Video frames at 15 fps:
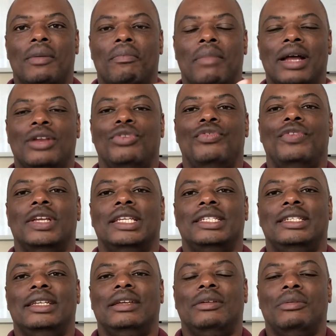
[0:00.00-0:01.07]

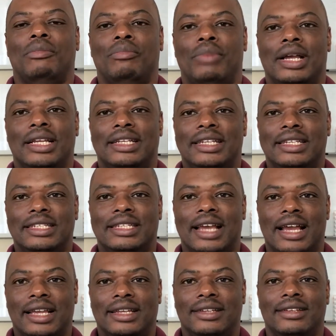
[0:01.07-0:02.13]
manifesting by
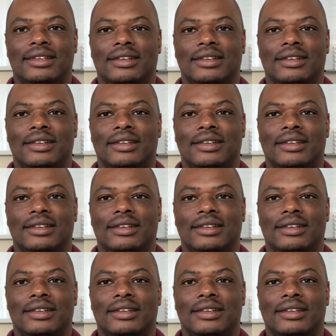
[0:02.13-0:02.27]
design,